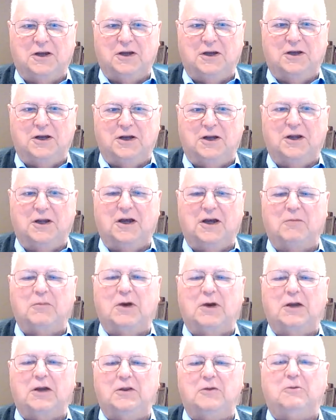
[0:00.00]
at night, and I am
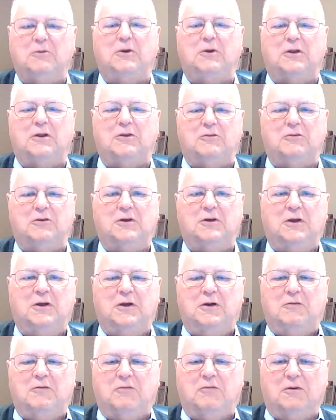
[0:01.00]
not doing this
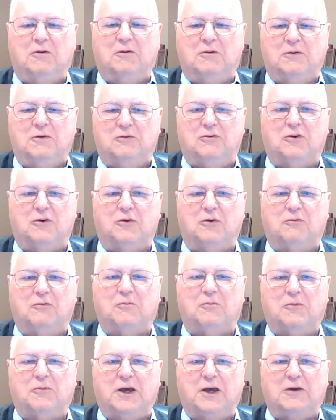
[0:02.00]
show
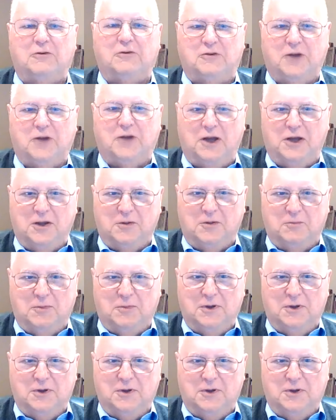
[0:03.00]
from Tiger Stadium.